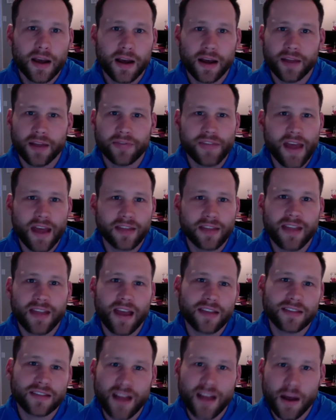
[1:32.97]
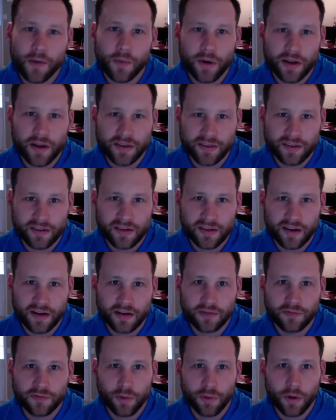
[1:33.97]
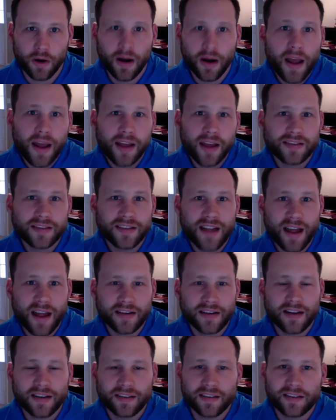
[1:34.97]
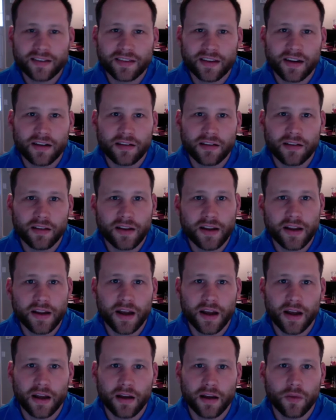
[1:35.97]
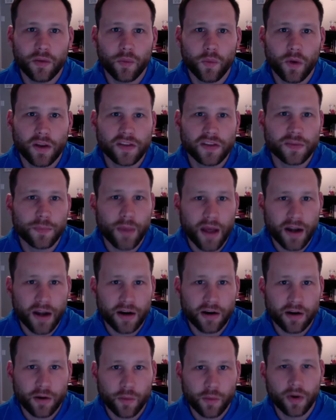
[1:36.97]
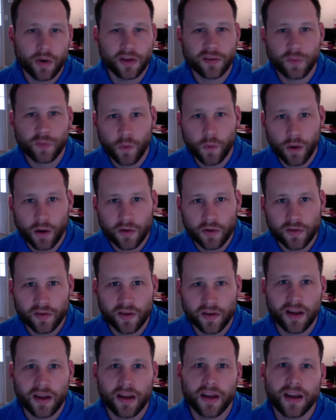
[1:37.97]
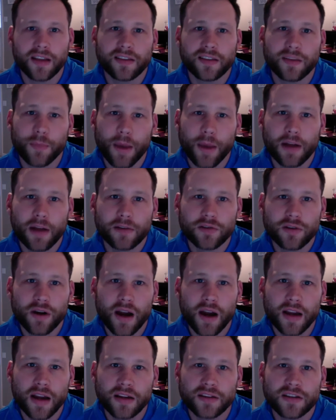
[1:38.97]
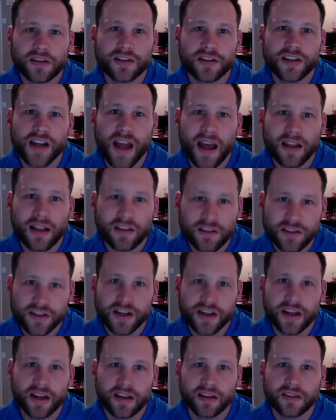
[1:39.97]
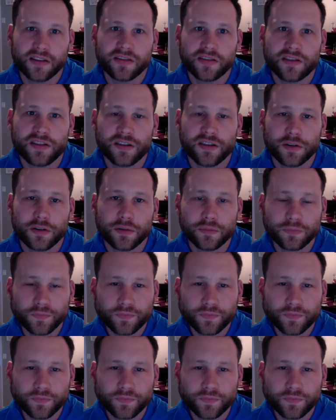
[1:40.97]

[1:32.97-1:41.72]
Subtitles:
That's not what it's intended for. It's not necessarily what's better or what's worse. It's about trying to challenge kids to